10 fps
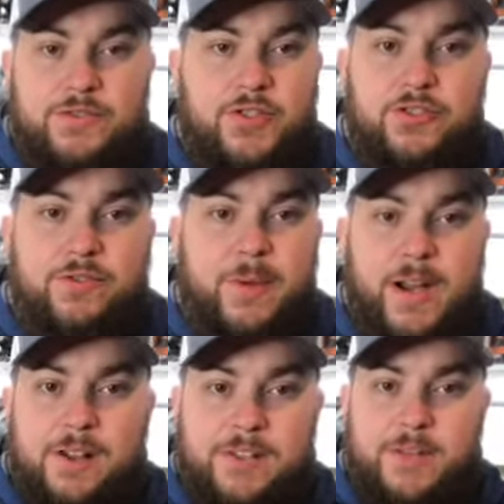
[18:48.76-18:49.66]
2
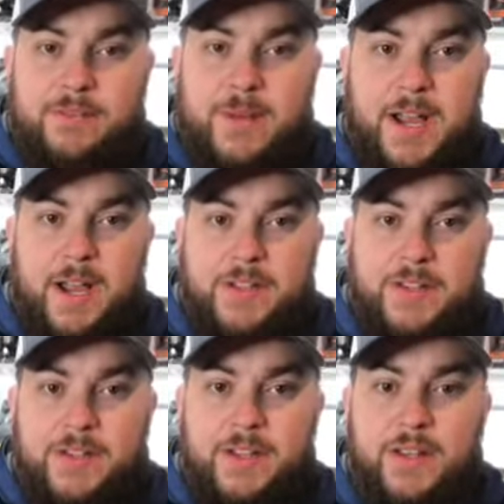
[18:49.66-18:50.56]
miles away from my
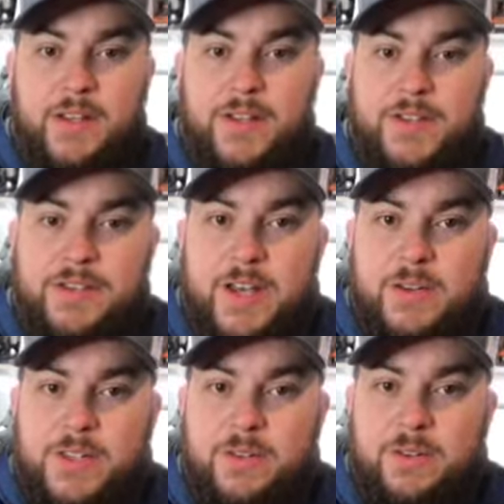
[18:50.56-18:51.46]
house. So that
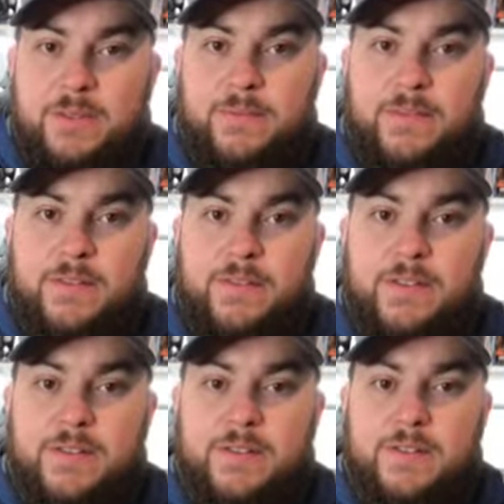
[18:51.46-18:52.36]
was cool.
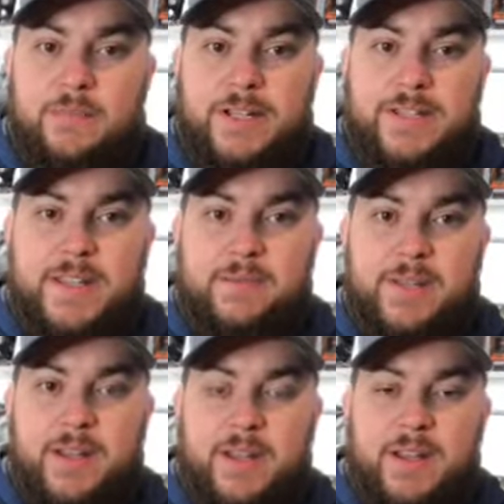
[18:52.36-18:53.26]
It was a little bit of excitement.